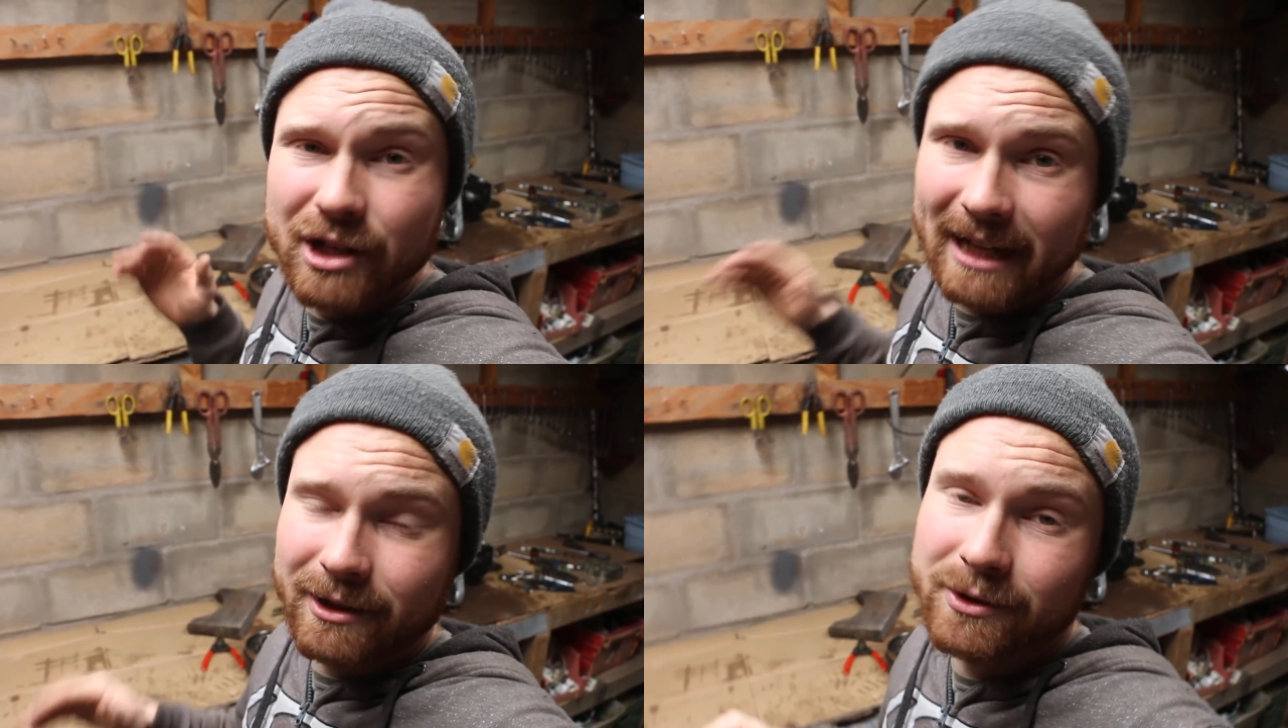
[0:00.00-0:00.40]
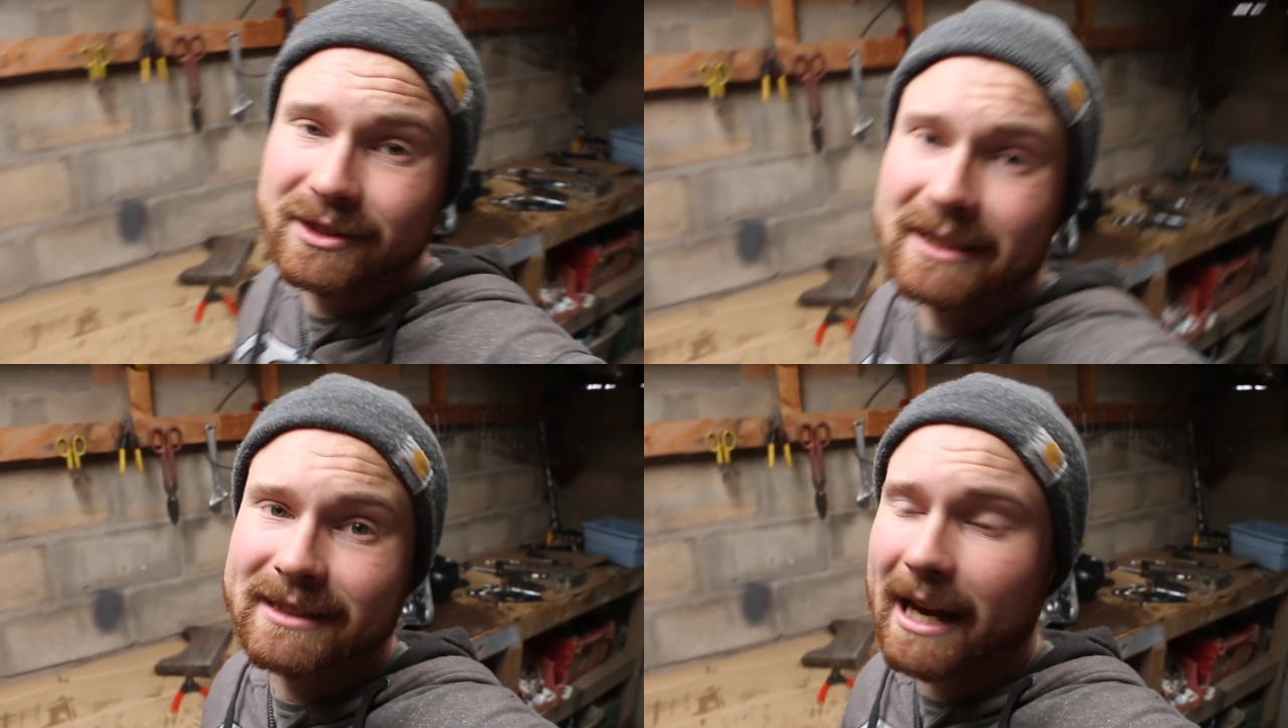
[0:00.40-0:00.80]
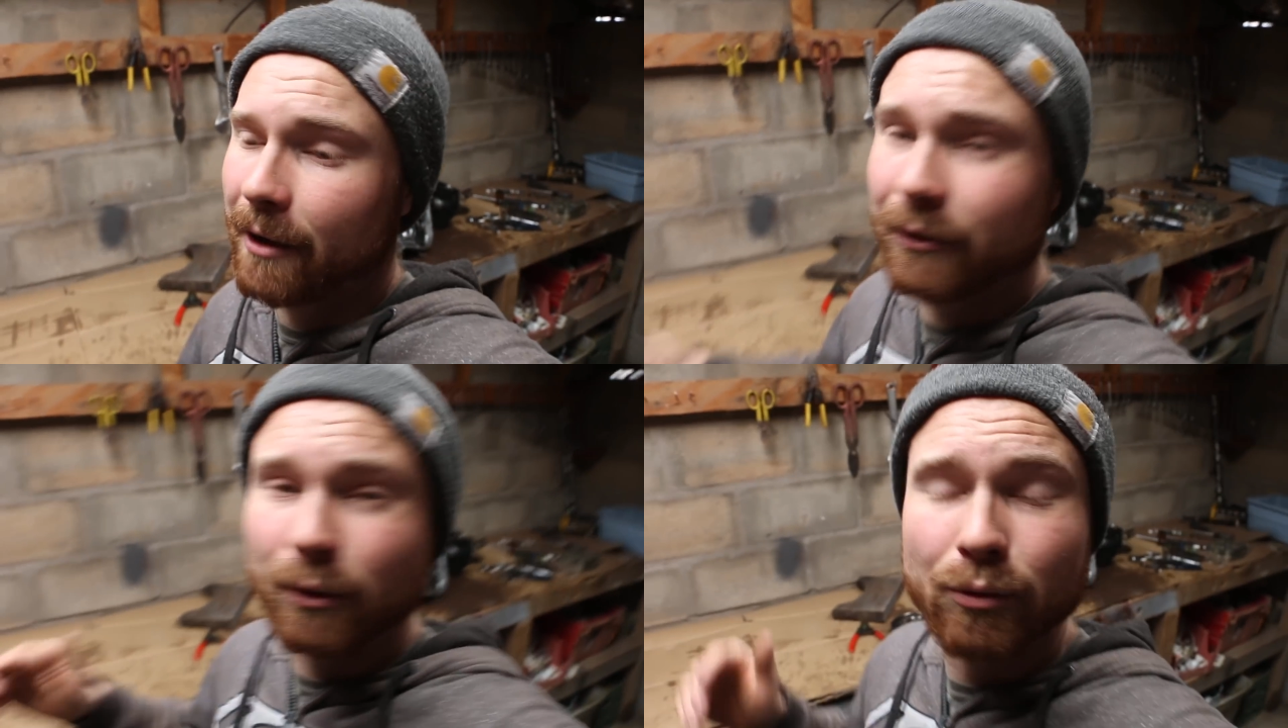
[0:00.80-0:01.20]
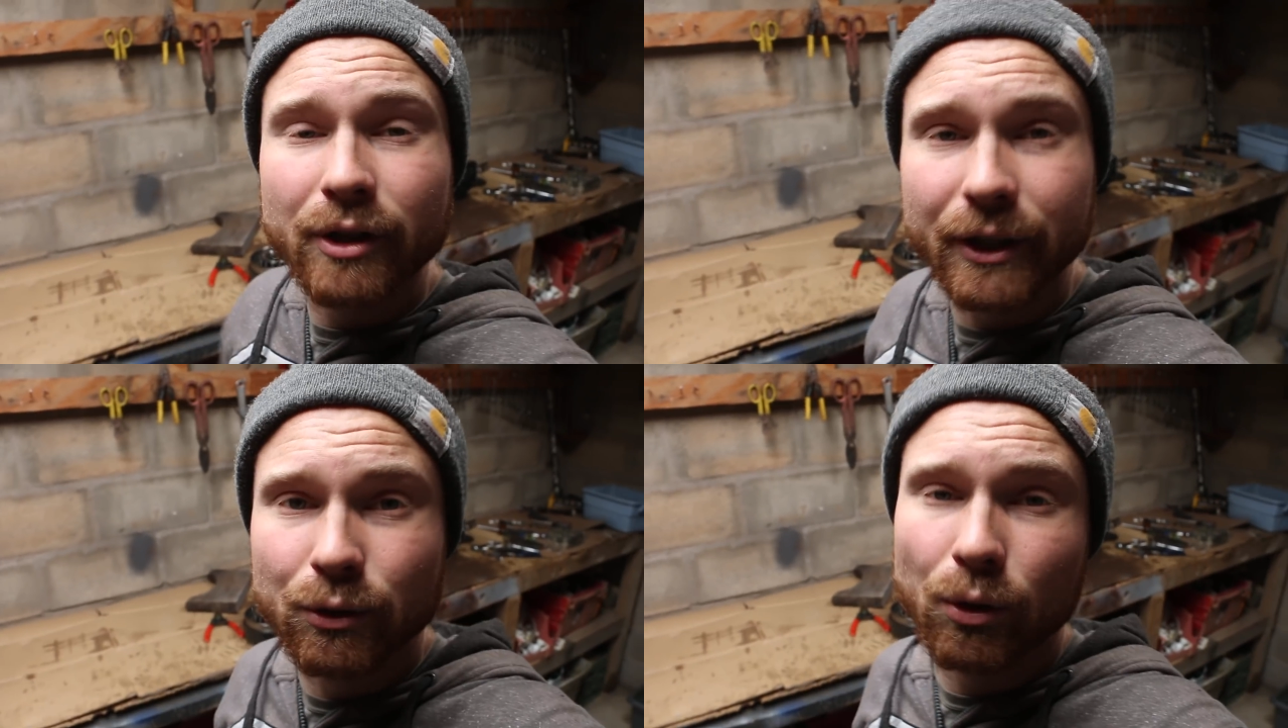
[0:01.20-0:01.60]
check those things out. They're
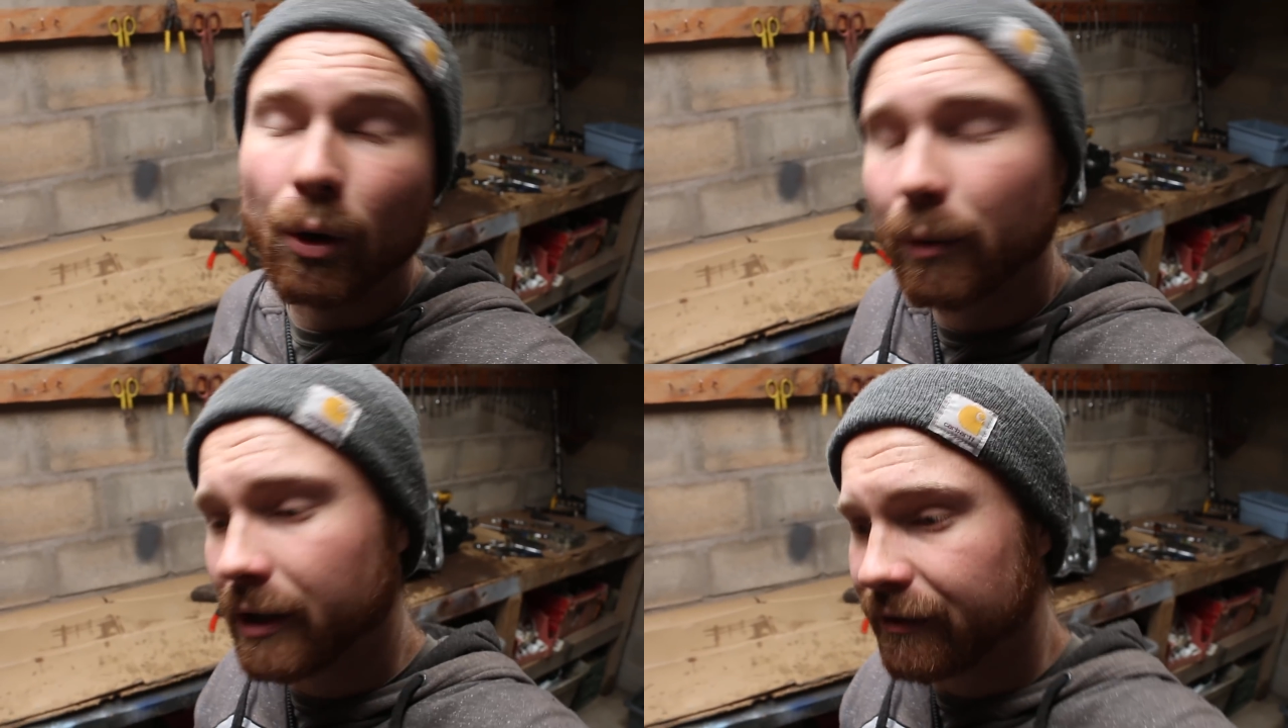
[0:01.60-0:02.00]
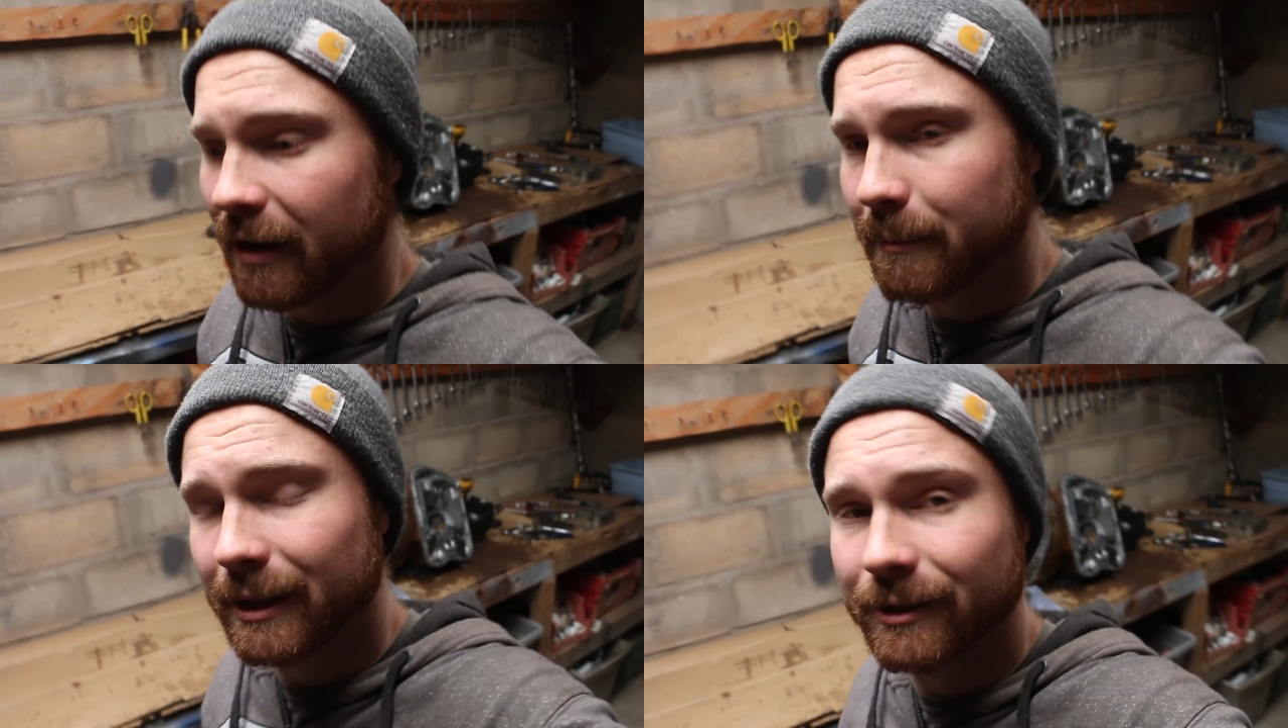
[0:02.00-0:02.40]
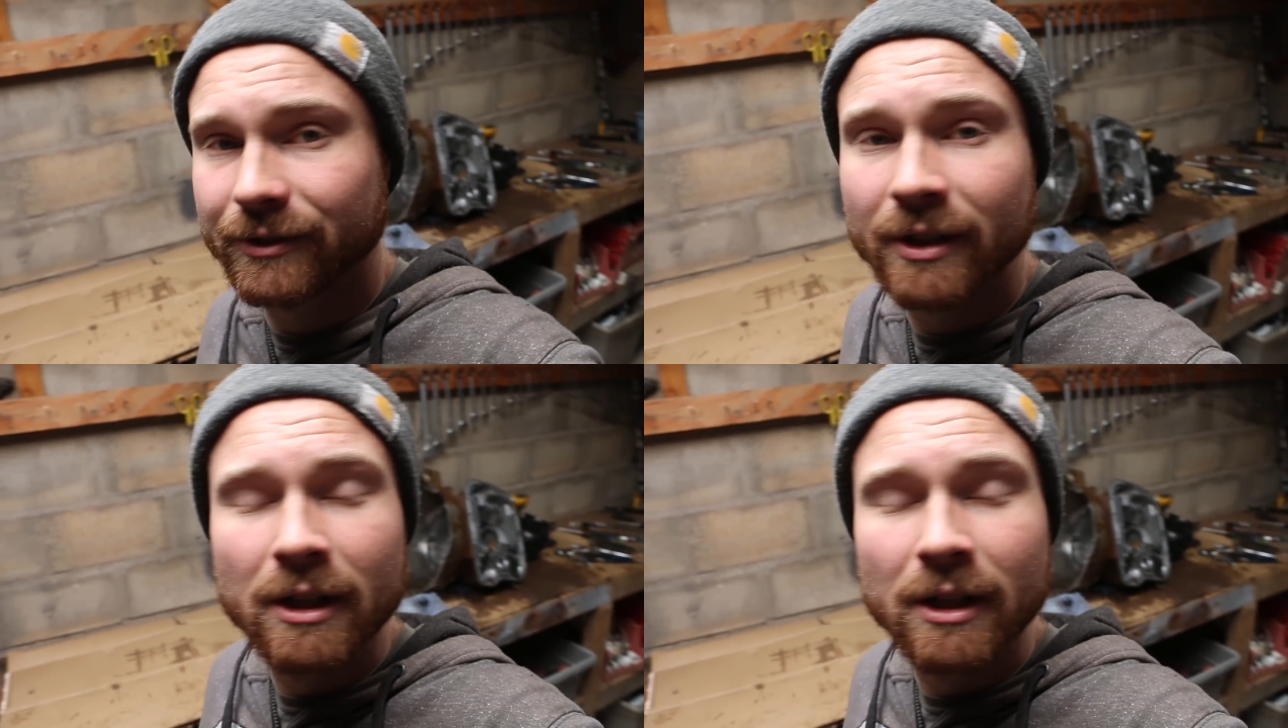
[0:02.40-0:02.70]
really cool, really fun builds.